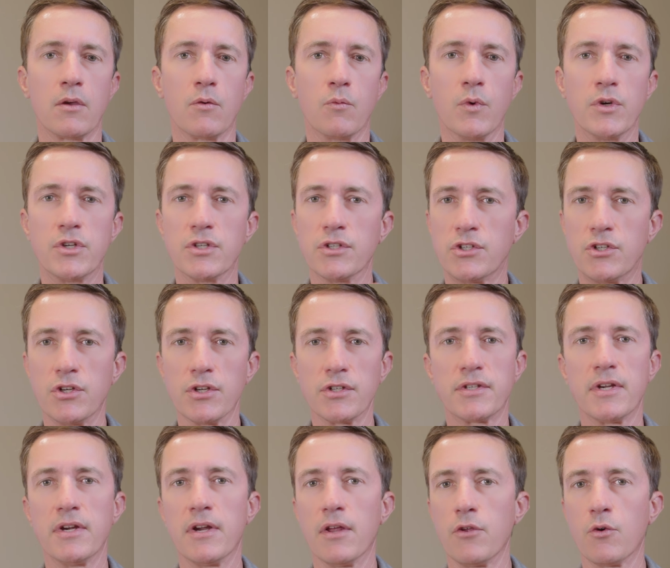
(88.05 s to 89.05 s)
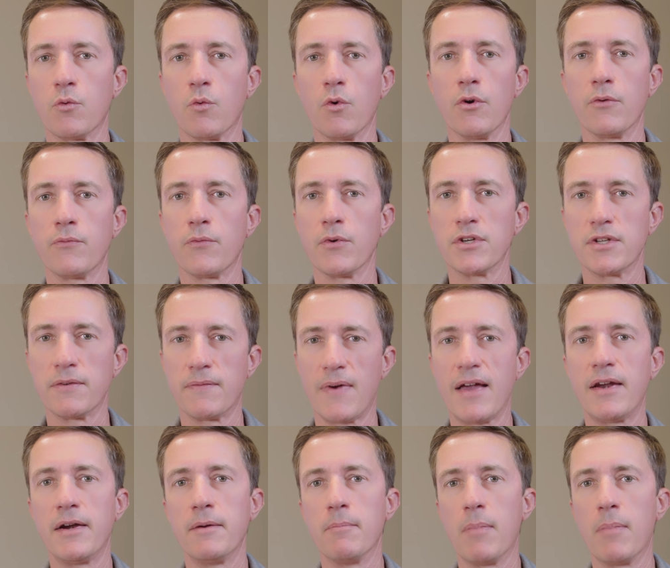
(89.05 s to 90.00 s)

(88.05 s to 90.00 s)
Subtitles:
which is just another word for divided